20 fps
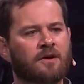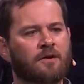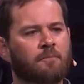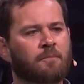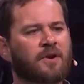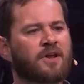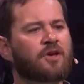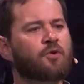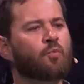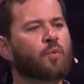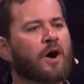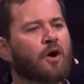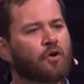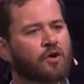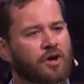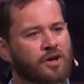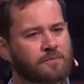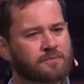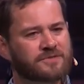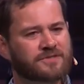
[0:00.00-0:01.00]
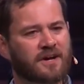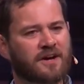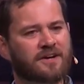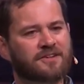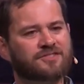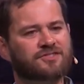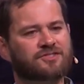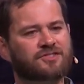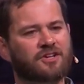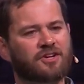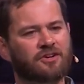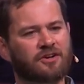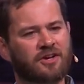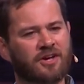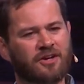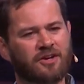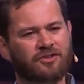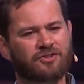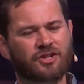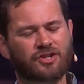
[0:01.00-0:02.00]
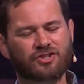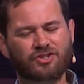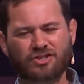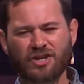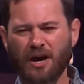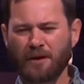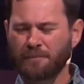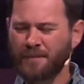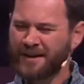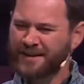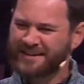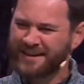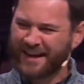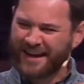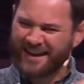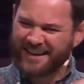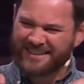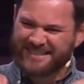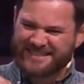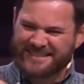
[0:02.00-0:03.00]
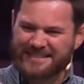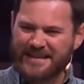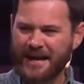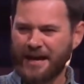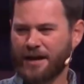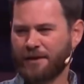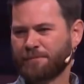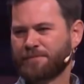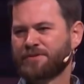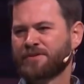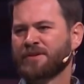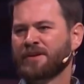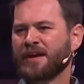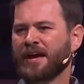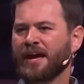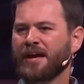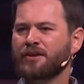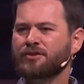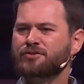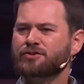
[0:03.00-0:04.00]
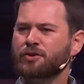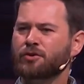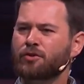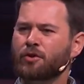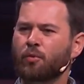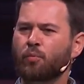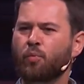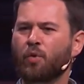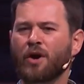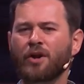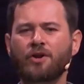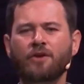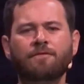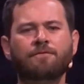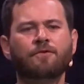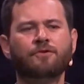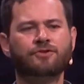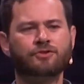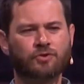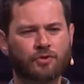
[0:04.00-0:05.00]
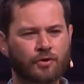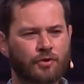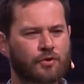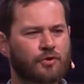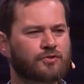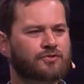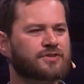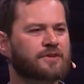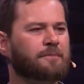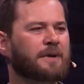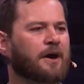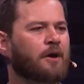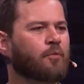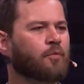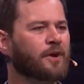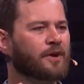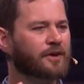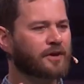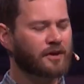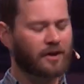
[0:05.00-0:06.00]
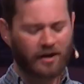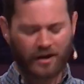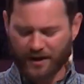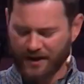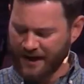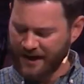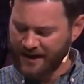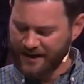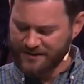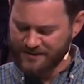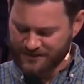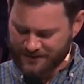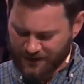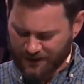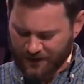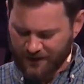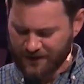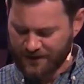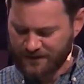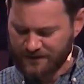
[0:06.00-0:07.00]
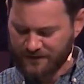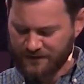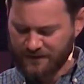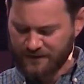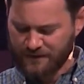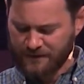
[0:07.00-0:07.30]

But he welcomes us to jump in depth into the wonderful truths about what God has done.